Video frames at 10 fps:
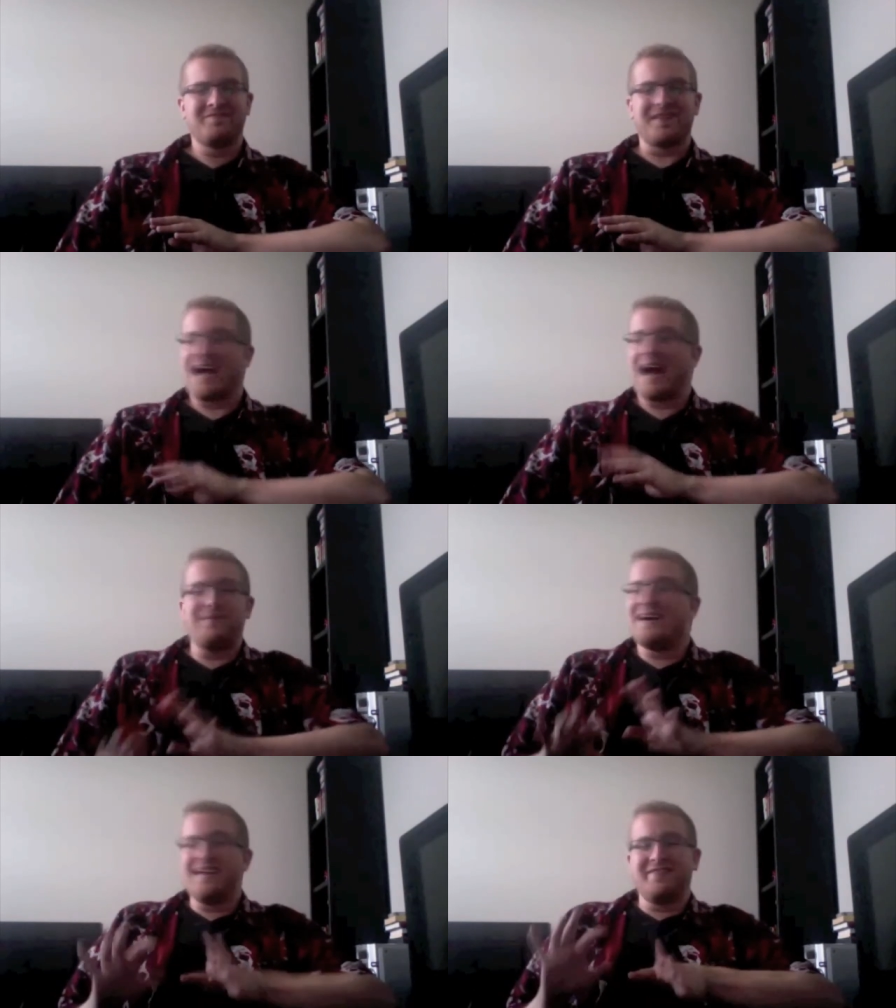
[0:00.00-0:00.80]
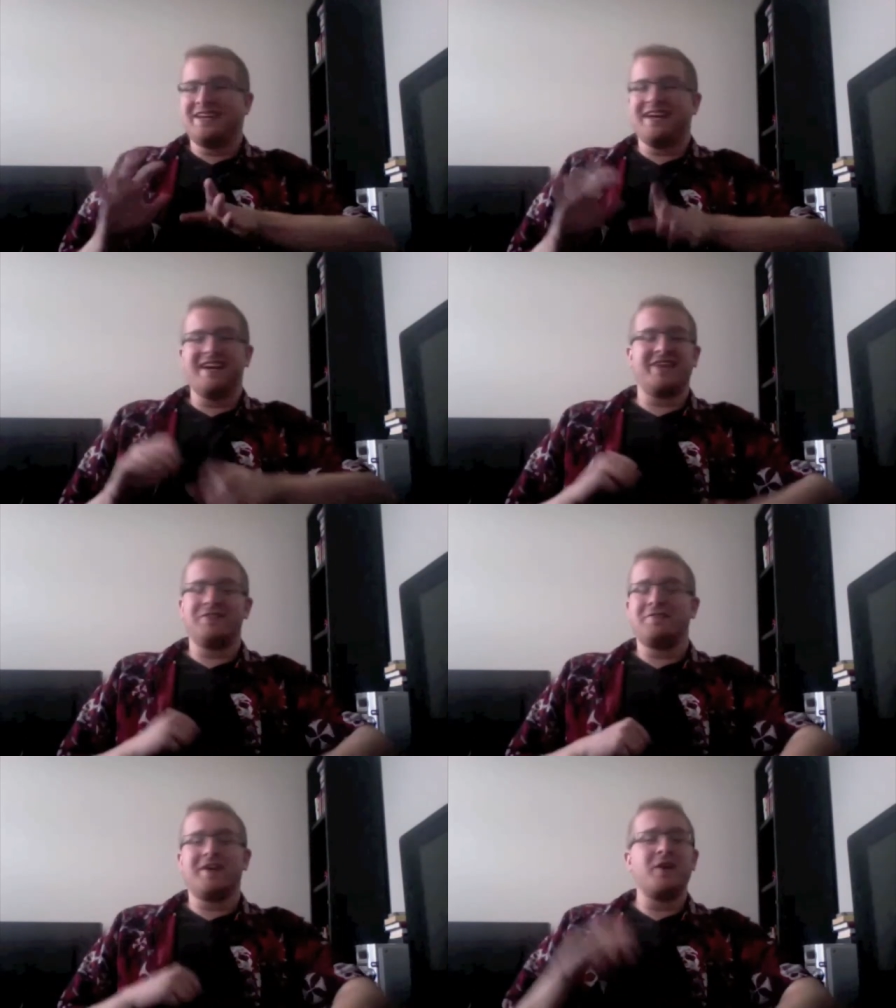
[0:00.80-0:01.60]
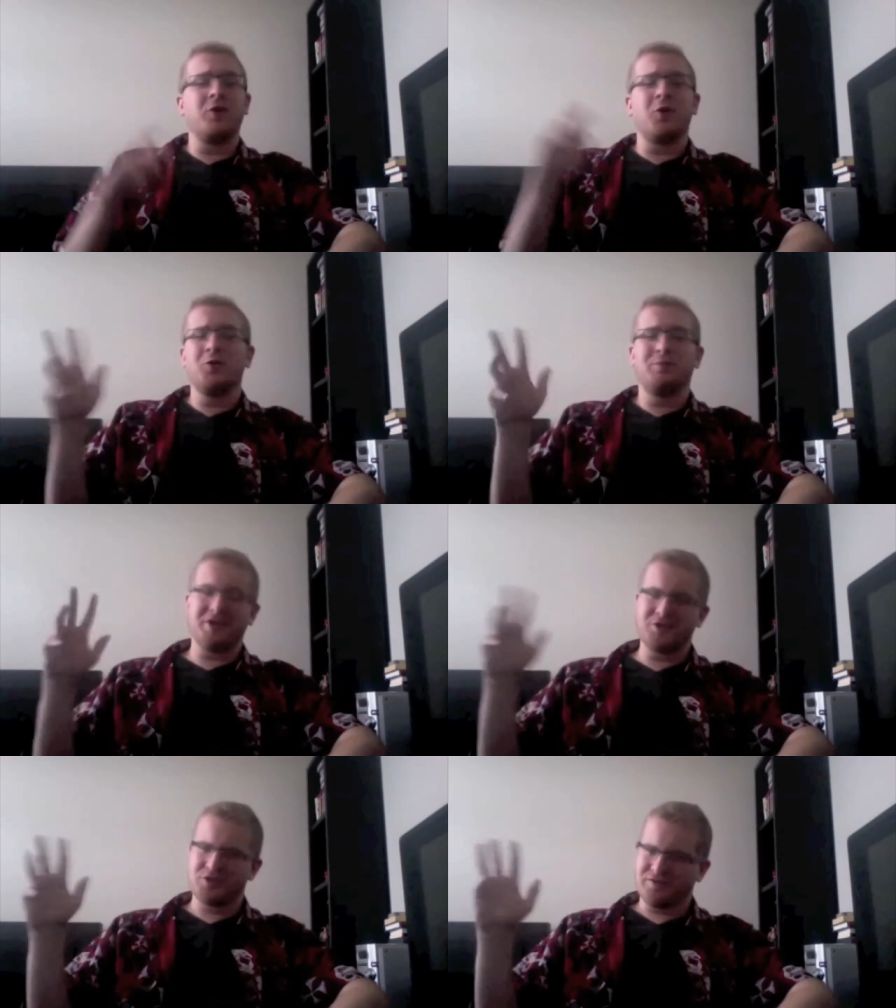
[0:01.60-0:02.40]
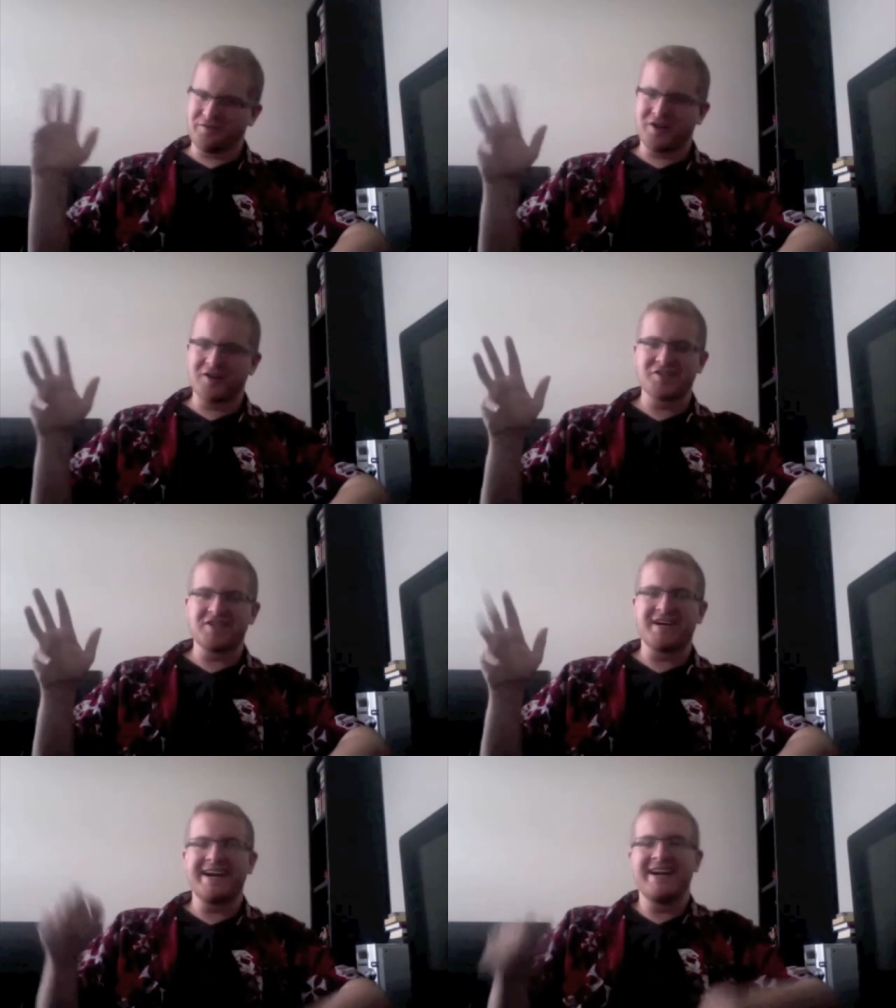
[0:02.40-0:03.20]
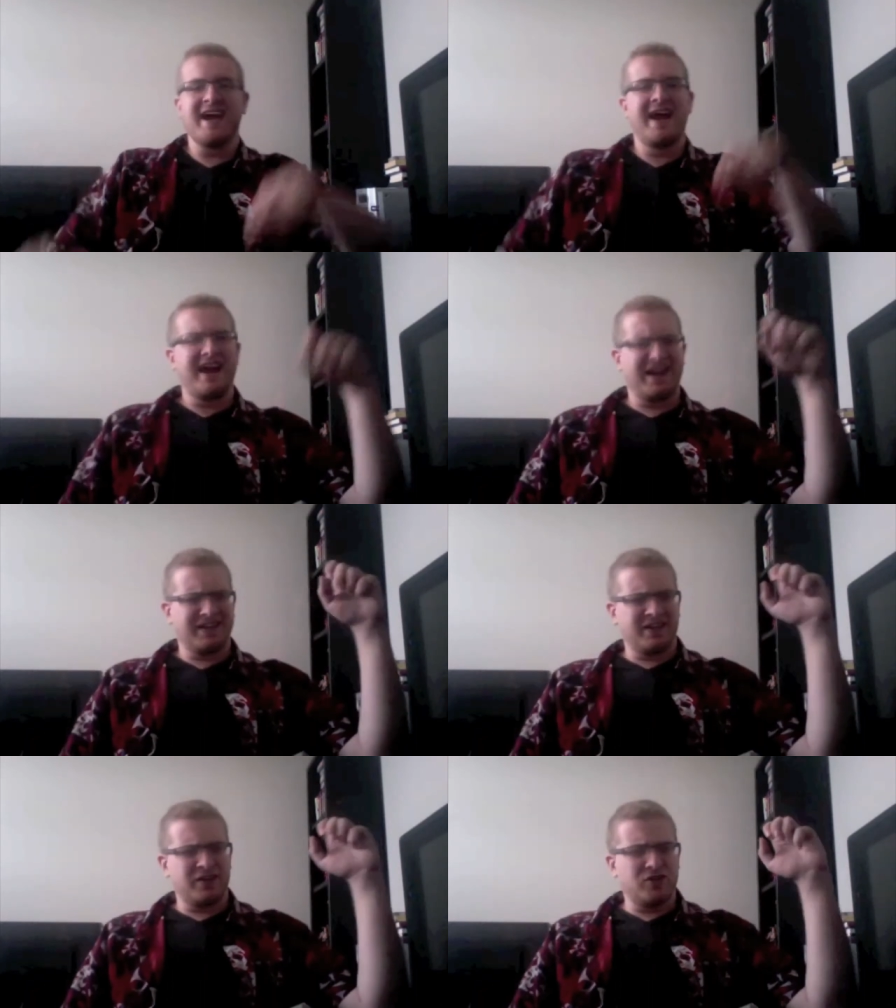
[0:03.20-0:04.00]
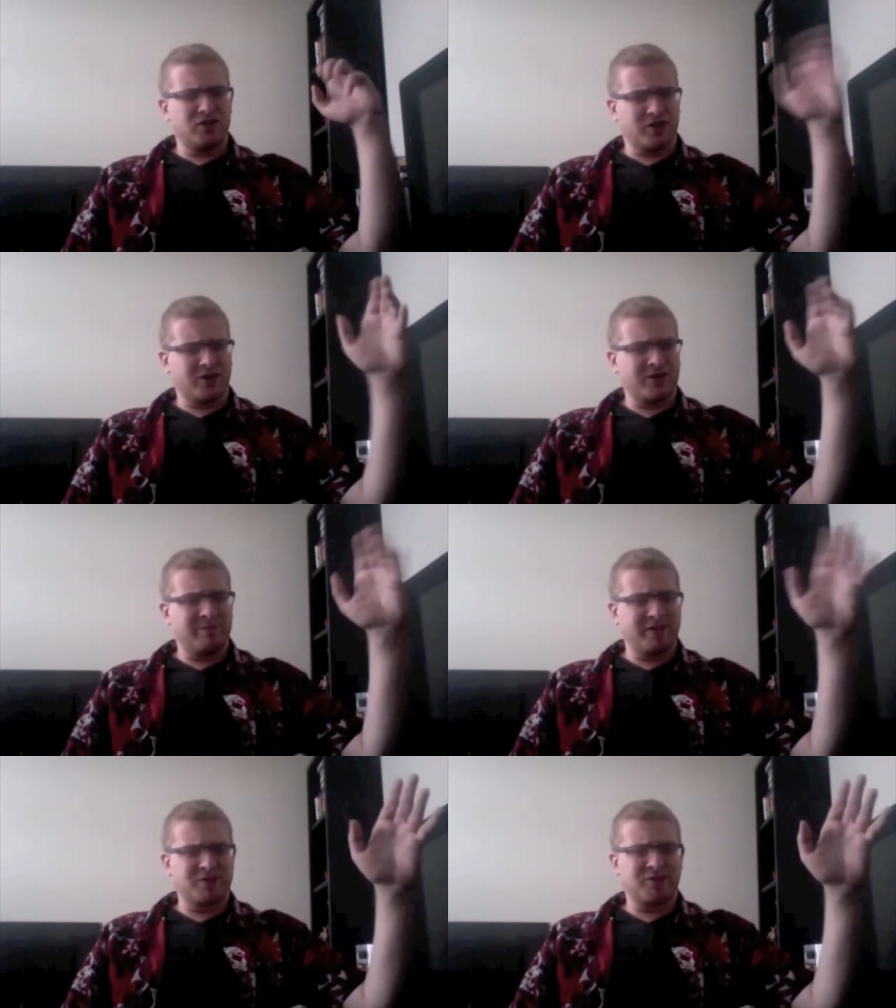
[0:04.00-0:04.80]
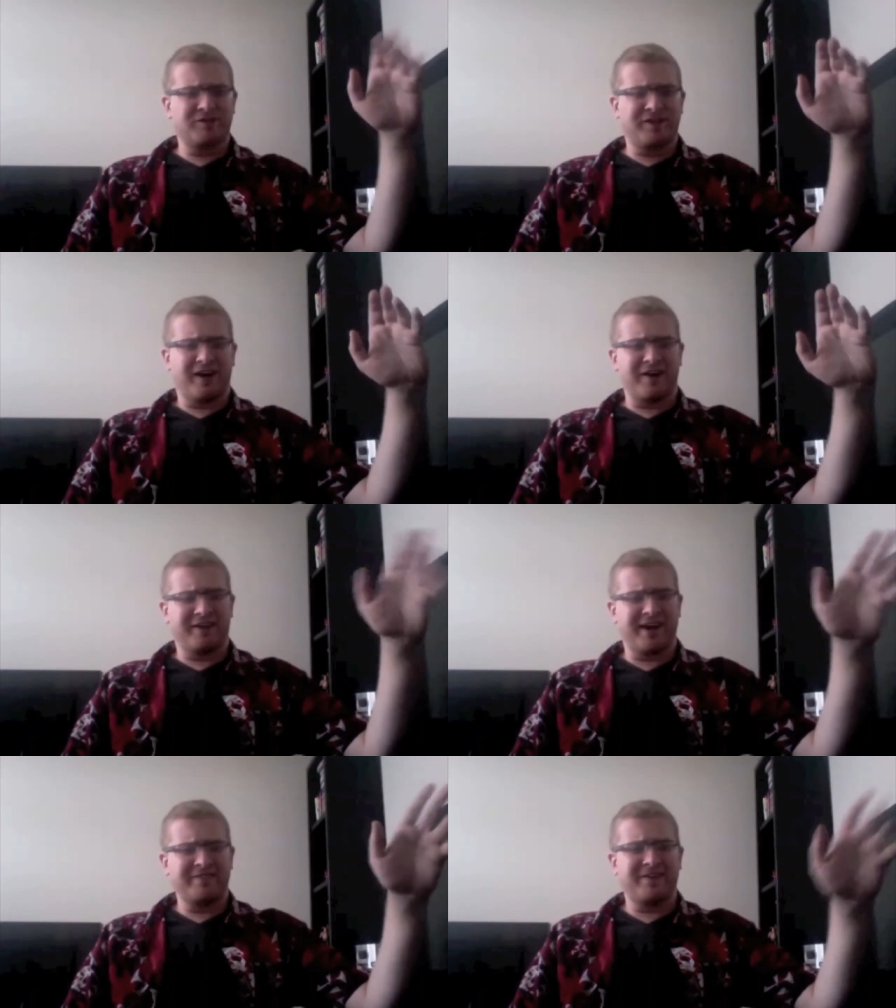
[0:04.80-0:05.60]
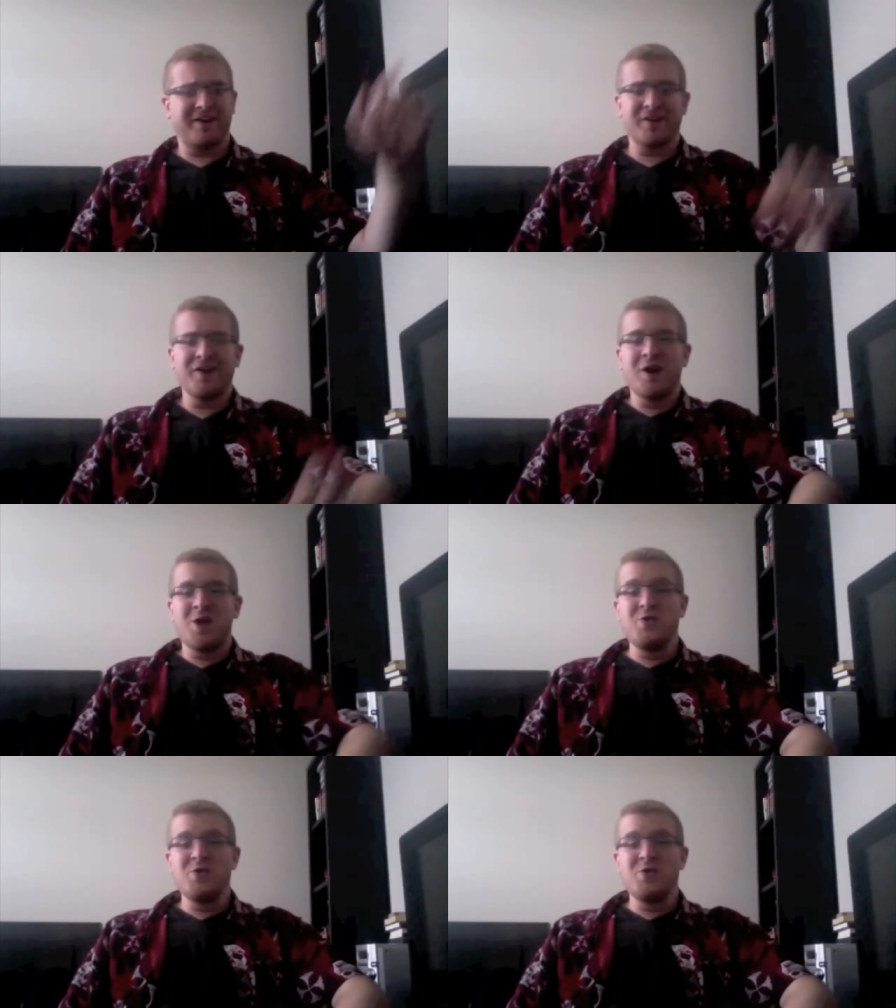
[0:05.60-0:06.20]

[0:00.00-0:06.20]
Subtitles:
I'm not even kidding. If you find an old picture of Darkseid and the current picture of Highfather,